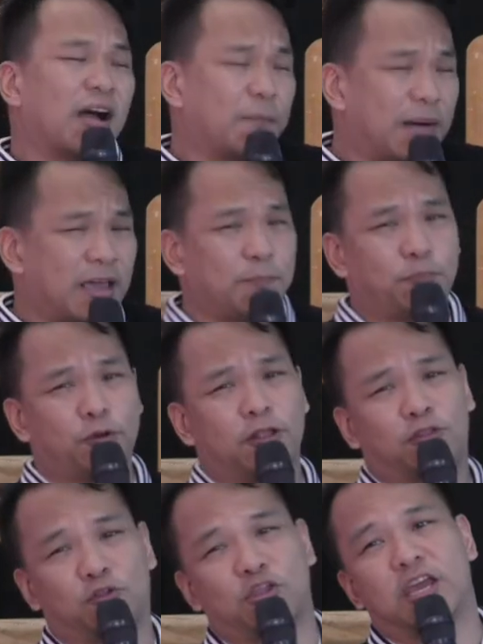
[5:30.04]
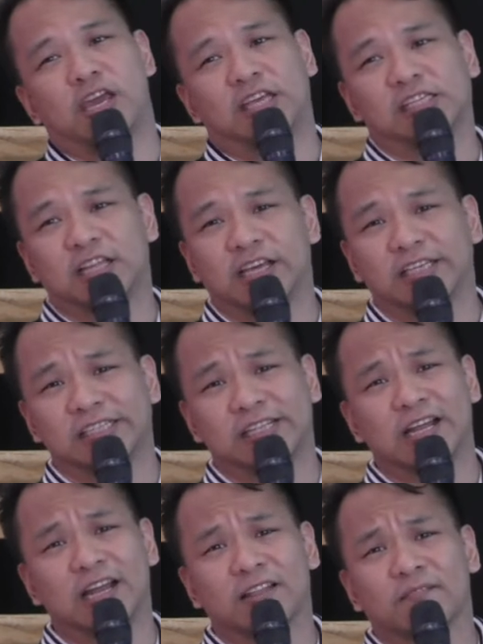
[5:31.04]
my point today is this,
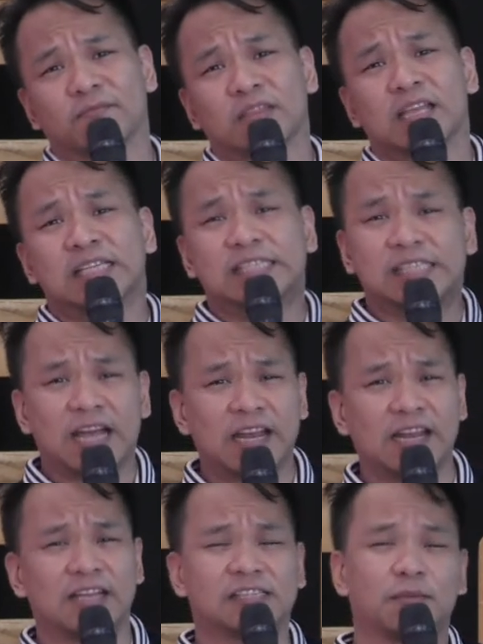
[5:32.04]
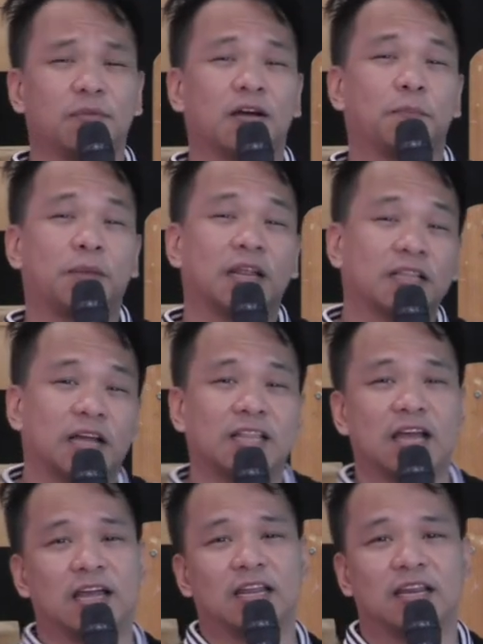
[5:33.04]
that sana sa mga
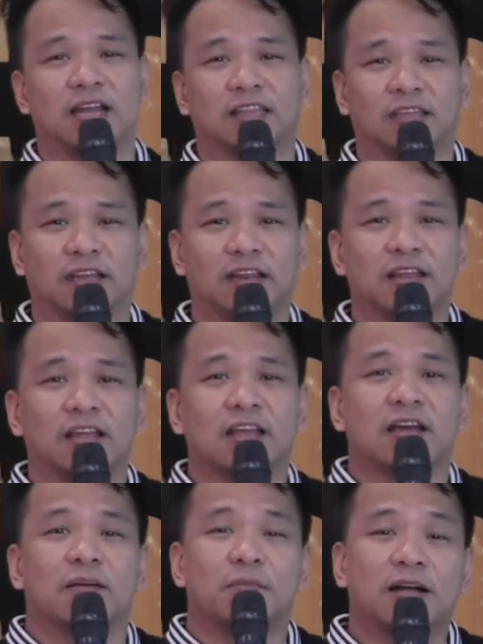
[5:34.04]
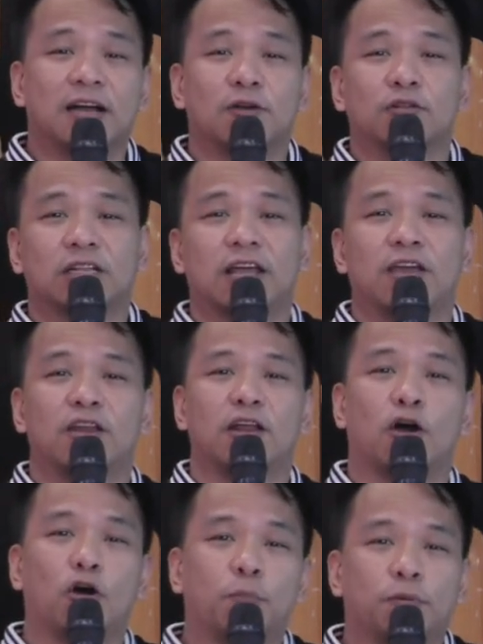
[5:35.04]
pinagdadaanan natin, magkaroon tayo ng
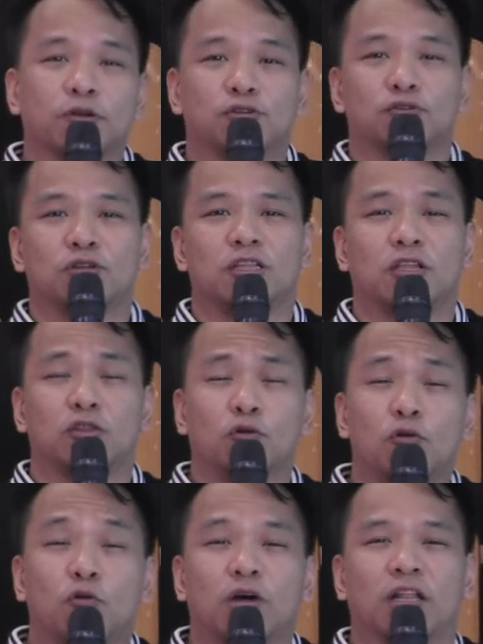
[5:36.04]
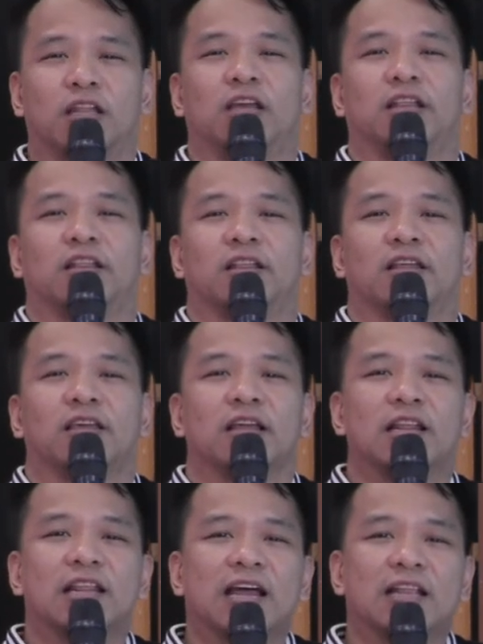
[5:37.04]
opportunity to look at it,
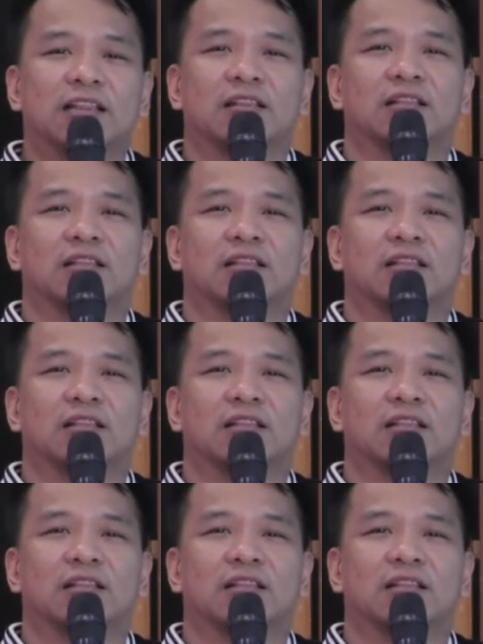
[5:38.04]
not